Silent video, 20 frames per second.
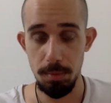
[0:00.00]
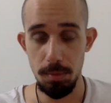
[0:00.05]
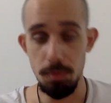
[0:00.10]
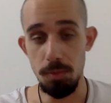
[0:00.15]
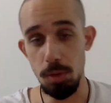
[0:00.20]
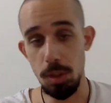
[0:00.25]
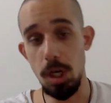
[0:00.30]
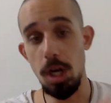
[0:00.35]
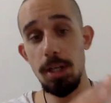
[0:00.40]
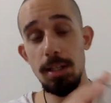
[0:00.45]

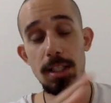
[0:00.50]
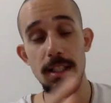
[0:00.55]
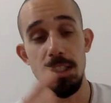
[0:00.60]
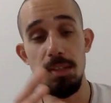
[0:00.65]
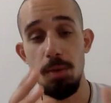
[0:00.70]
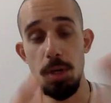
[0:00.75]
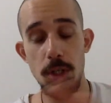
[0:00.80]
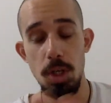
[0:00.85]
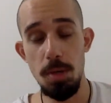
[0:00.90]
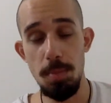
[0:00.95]
regardless of
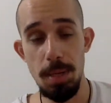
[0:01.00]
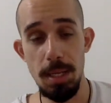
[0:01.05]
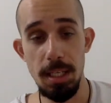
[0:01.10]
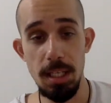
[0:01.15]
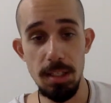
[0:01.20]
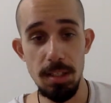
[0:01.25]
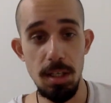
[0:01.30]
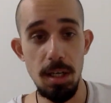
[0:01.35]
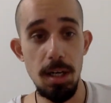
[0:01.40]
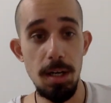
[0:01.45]
what your
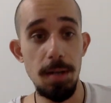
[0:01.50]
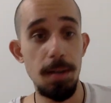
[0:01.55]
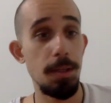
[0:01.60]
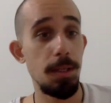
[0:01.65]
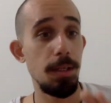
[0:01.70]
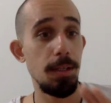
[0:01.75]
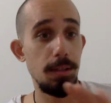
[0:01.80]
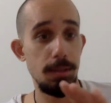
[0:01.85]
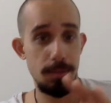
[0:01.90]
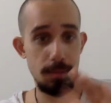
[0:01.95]
opinions are,
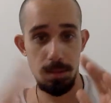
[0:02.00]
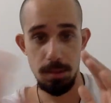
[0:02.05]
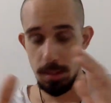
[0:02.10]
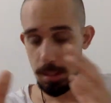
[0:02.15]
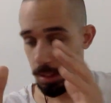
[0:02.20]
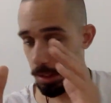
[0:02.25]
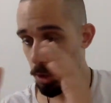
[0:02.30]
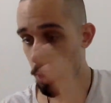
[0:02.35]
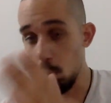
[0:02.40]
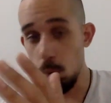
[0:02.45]

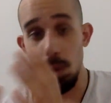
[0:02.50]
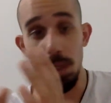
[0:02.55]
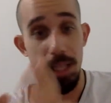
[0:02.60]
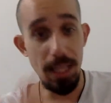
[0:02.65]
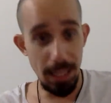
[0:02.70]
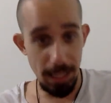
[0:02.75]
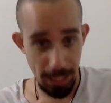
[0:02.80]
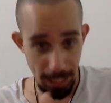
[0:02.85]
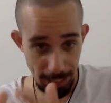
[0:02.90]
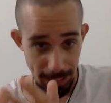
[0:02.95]
it's to
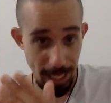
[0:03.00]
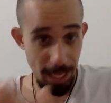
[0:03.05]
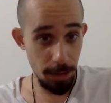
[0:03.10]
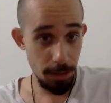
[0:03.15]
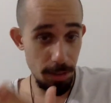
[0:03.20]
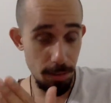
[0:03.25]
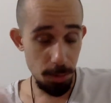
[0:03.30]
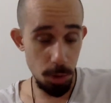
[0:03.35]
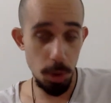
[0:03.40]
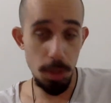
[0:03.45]
allow
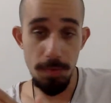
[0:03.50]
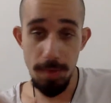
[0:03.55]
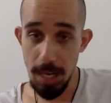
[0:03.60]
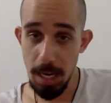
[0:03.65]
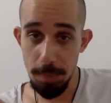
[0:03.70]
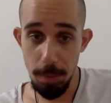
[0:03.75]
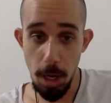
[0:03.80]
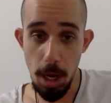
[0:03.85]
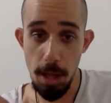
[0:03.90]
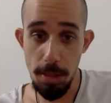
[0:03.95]
them to
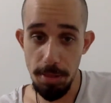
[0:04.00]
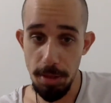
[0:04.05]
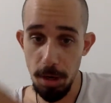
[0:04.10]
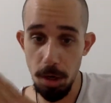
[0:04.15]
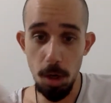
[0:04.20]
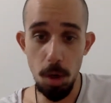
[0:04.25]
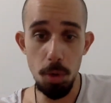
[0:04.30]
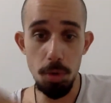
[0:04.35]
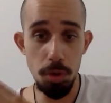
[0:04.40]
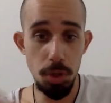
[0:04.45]
develop on
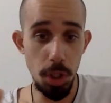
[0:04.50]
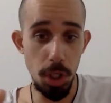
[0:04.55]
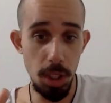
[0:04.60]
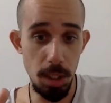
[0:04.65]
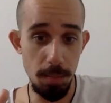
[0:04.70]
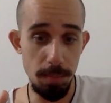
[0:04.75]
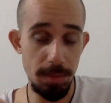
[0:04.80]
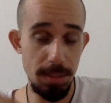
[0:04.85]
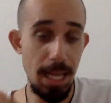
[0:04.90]
their own terms.